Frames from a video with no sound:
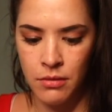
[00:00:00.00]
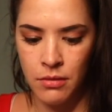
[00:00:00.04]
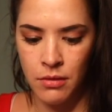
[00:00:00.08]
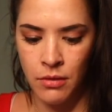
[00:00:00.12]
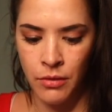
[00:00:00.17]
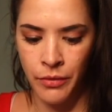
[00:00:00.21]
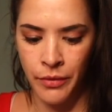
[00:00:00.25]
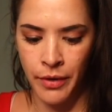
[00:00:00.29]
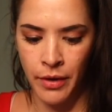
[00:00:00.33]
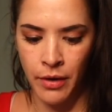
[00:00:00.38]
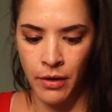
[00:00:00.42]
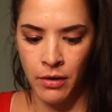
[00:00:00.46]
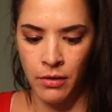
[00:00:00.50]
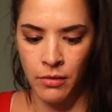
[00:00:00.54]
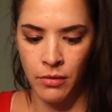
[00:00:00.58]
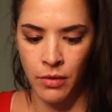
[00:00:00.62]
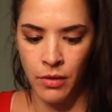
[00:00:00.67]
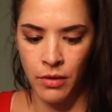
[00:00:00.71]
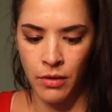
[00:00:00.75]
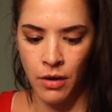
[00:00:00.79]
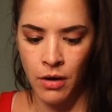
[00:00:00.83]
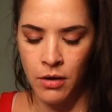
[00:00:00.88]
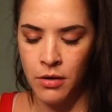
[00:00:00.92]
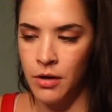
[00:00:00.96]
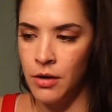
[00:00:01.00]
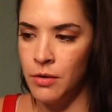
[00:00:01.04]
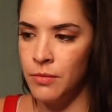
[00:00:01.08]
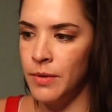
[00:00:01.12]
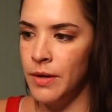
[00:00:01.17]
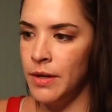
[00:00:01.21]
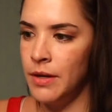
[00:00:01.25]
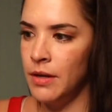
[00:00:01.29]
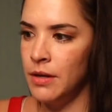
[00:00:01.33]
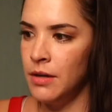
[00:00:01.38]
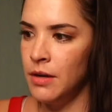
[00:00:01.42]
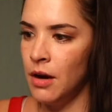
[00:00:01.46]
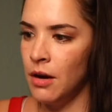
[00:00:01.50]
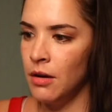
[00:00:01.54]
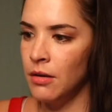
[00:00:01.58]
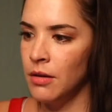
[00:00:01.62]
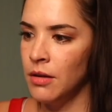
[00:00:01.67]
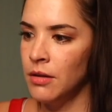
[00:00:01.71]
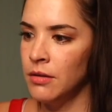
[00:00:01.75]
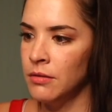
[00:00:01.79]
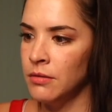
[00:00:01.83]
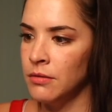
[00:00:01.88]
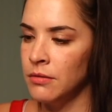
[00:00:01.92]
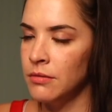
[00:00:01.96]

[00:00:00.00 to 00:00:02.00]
Okay. Are you ready, darling?